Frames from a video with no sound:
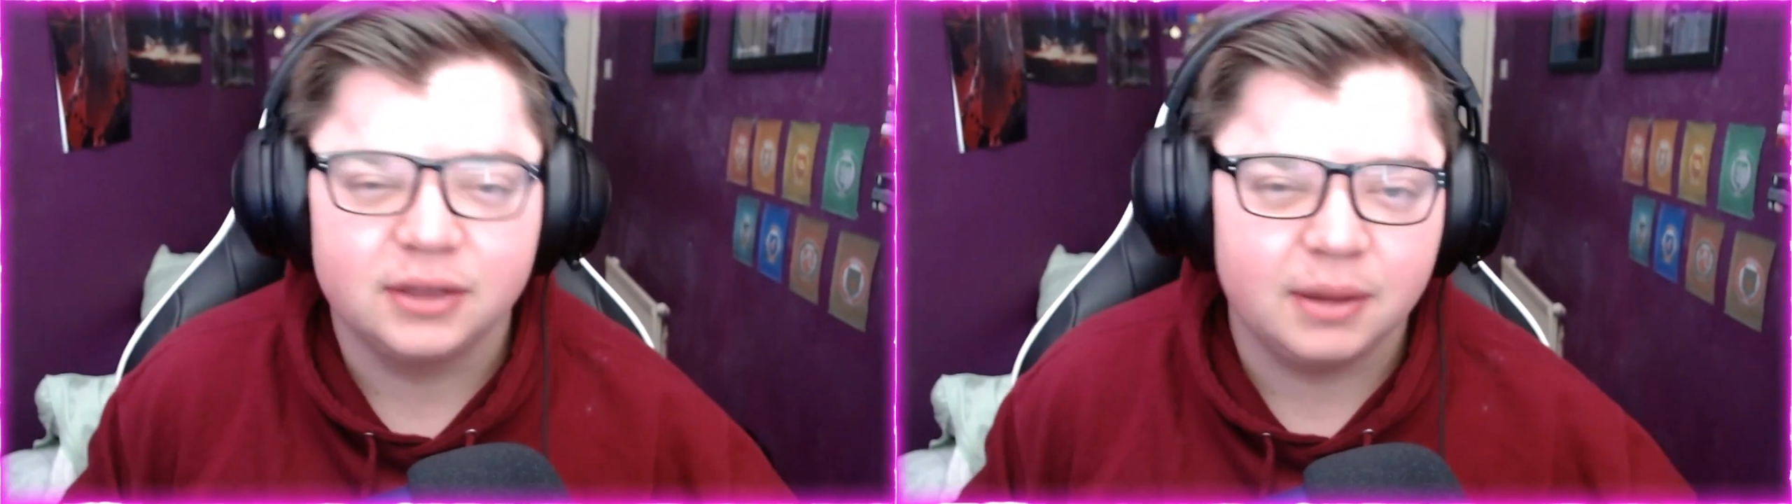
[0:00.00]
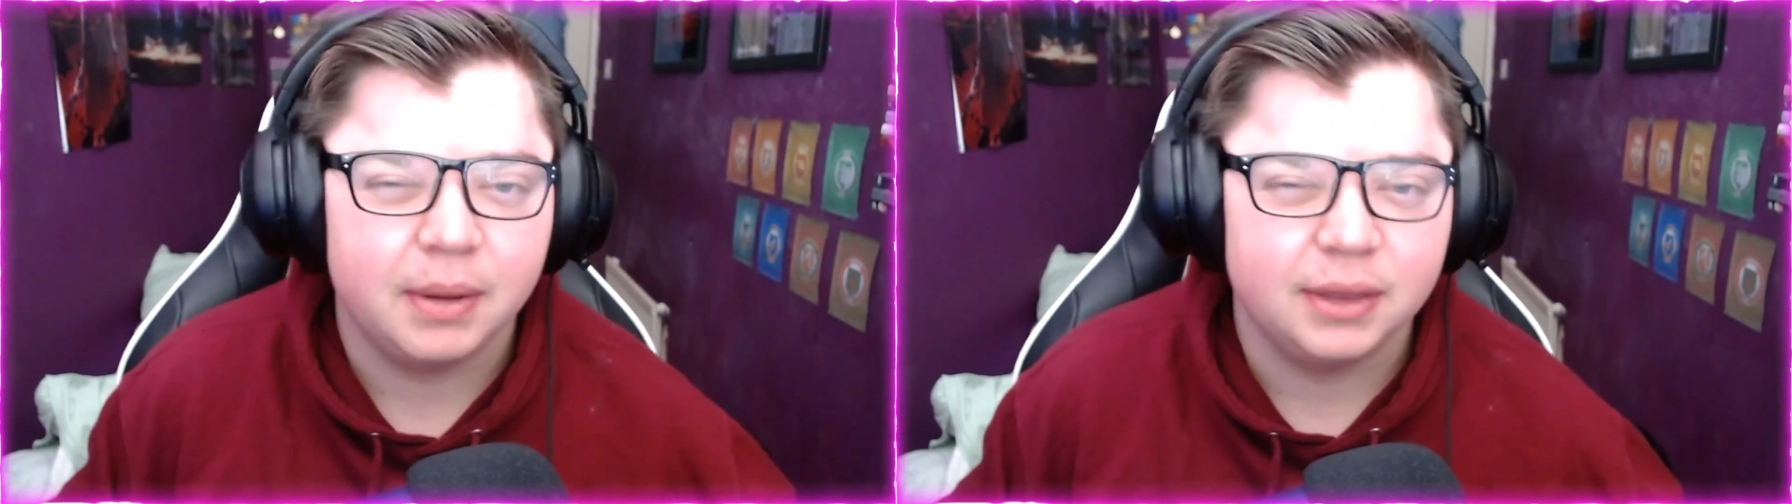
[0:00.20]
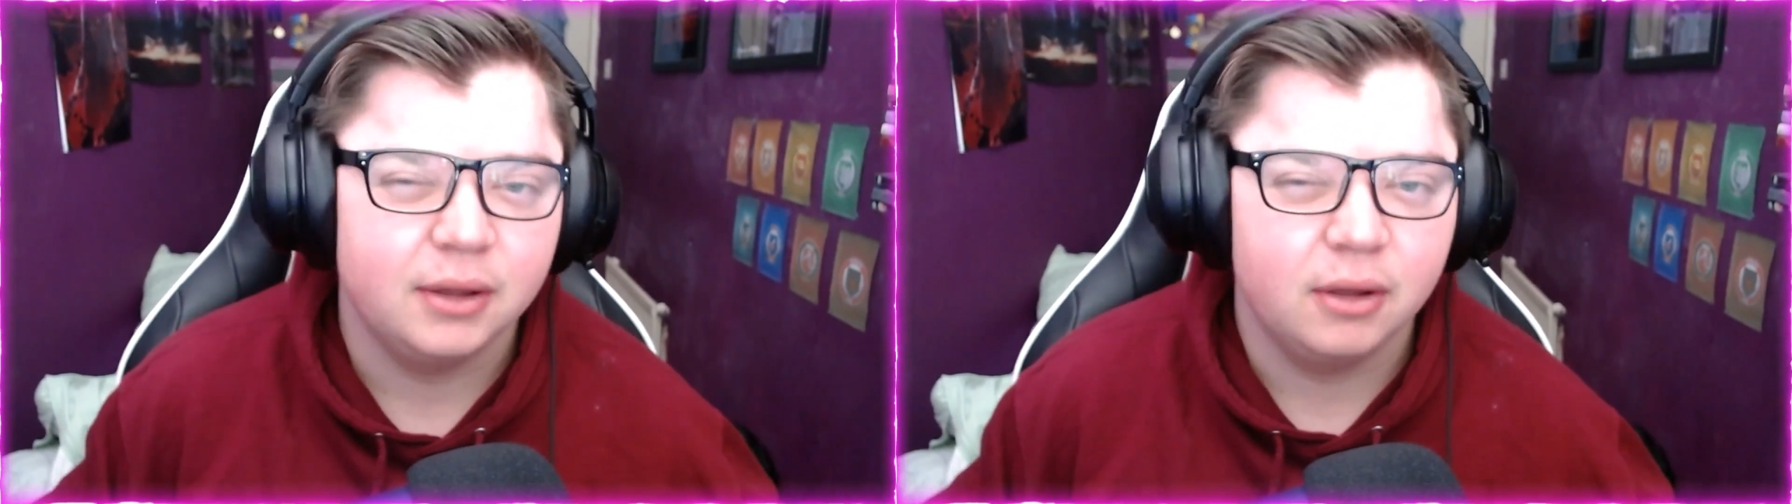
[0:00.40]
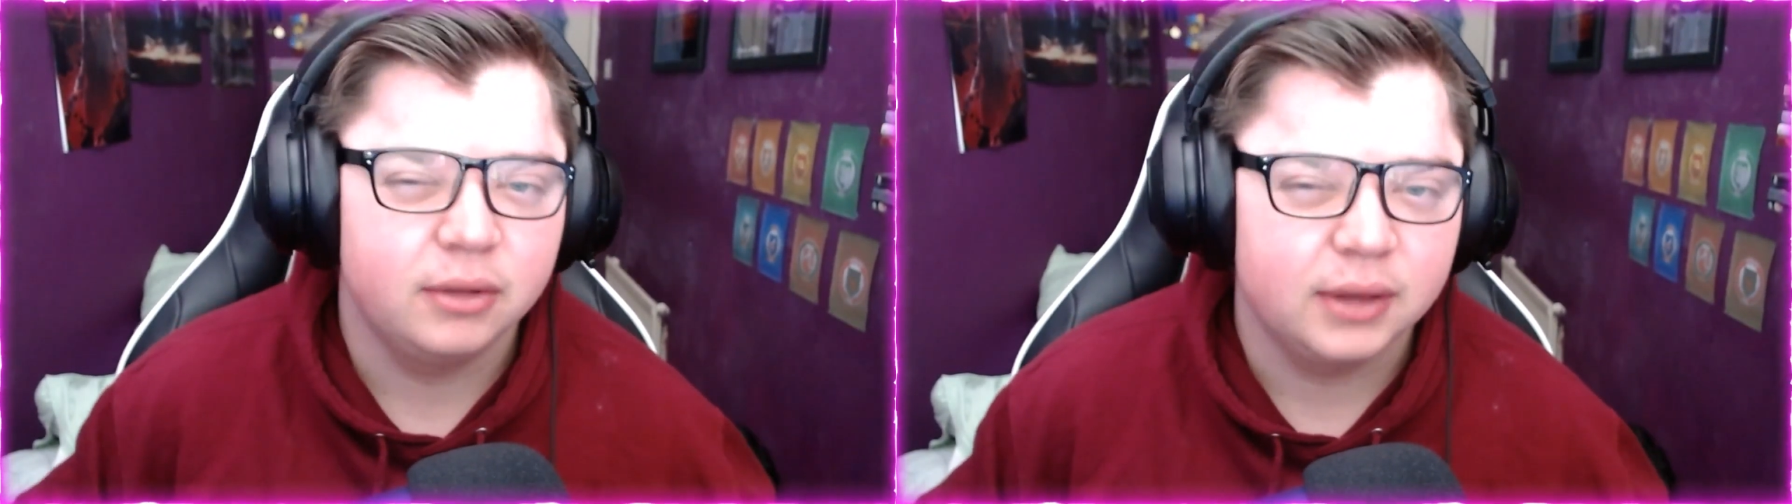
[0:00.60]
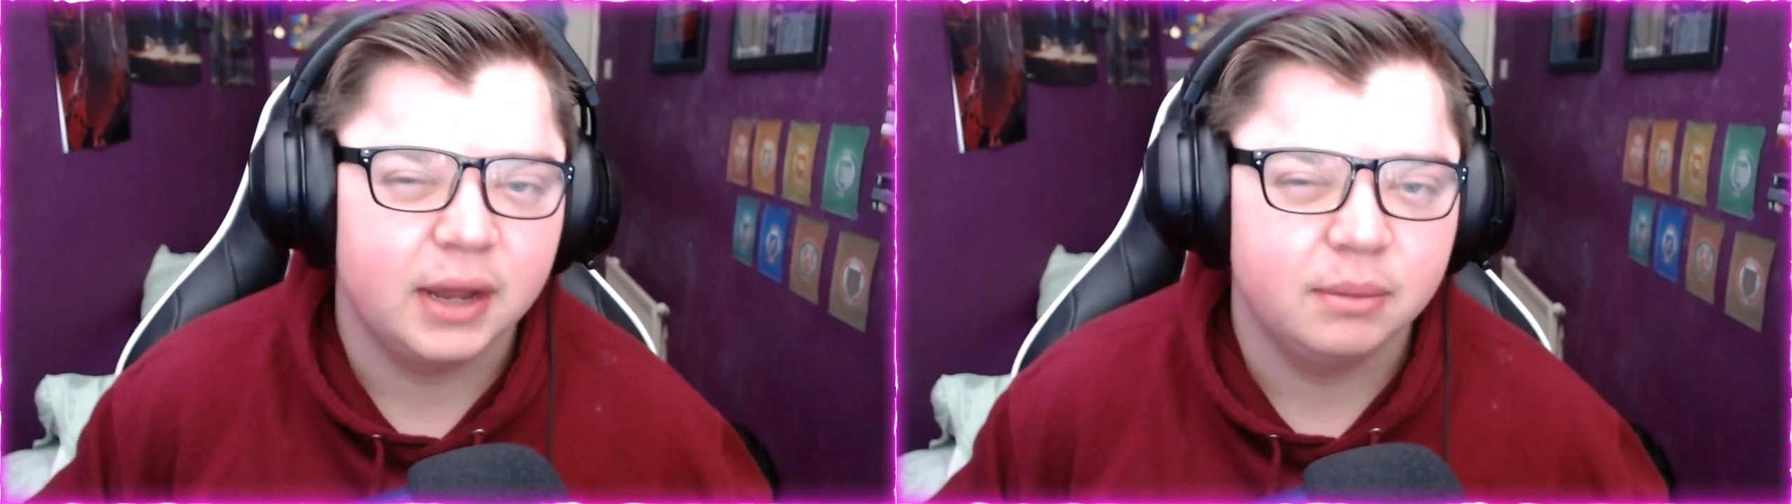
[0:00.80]
depending
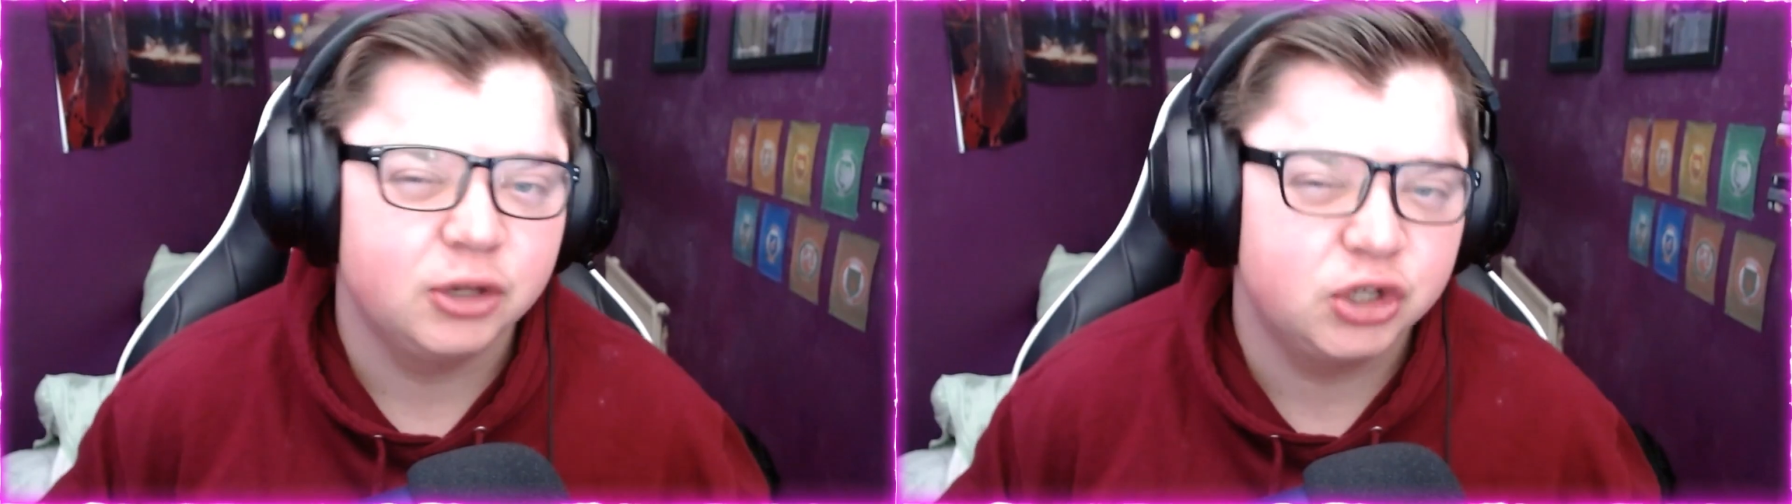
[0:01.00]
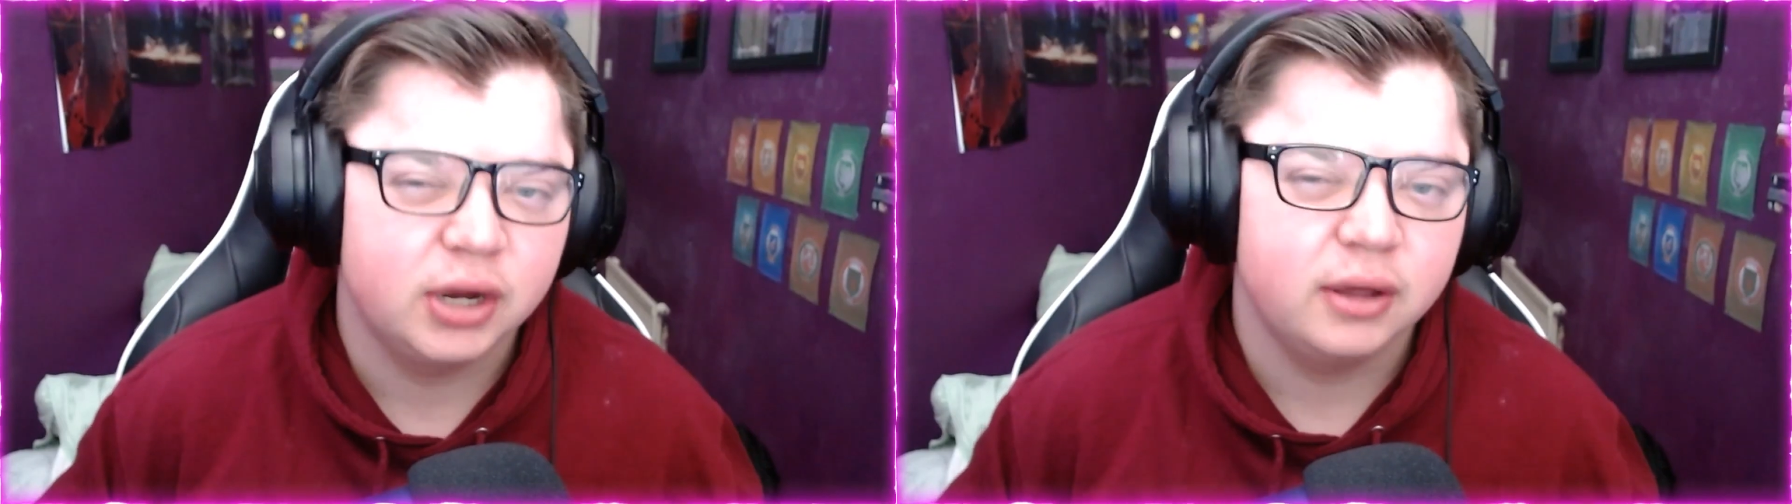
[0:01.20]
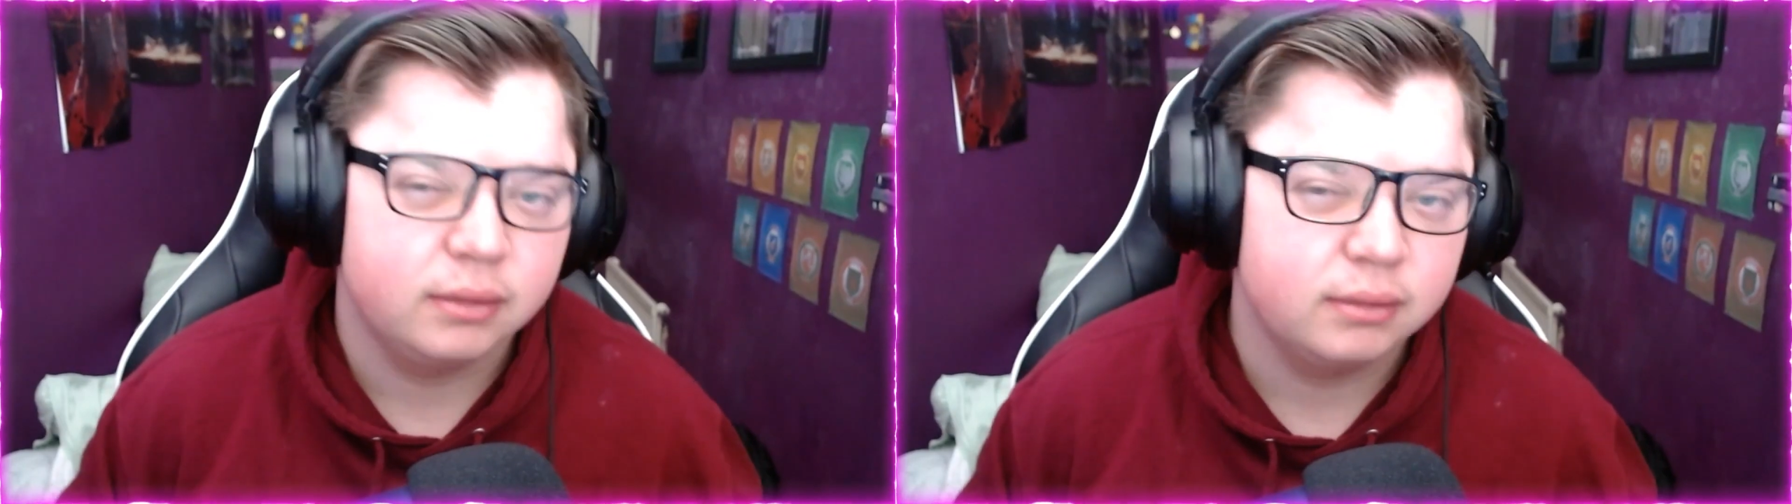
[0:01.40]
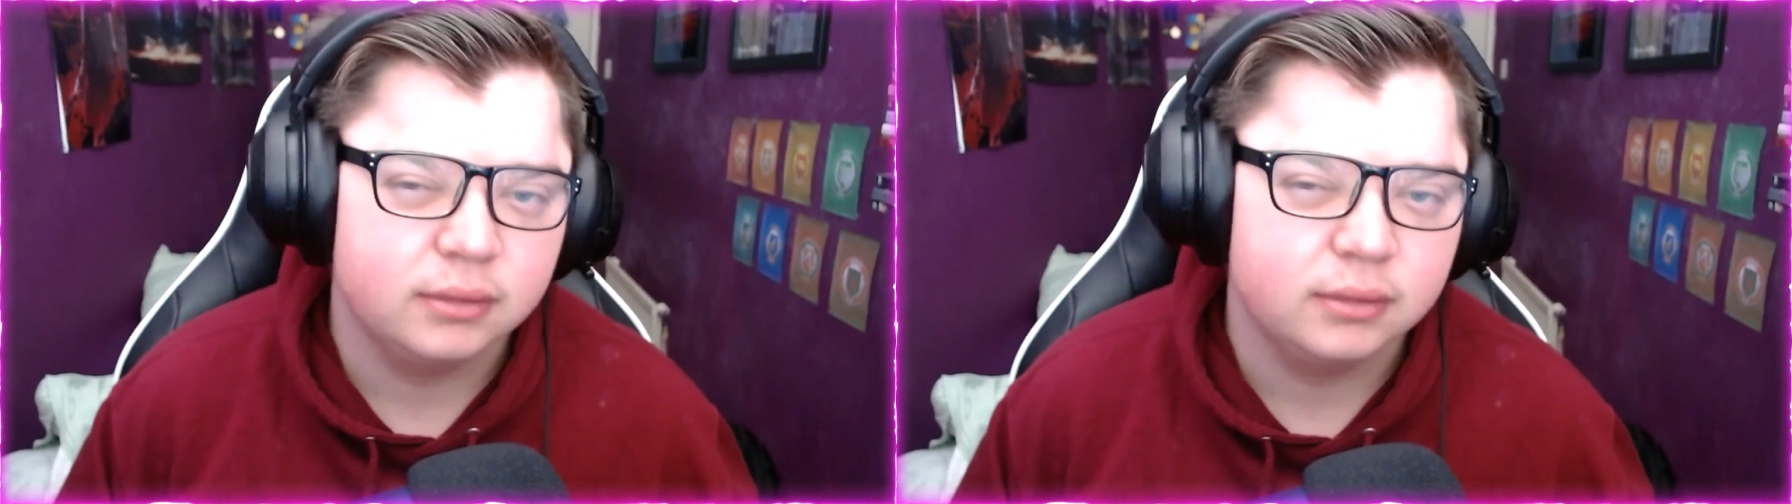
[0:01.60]
on how much I,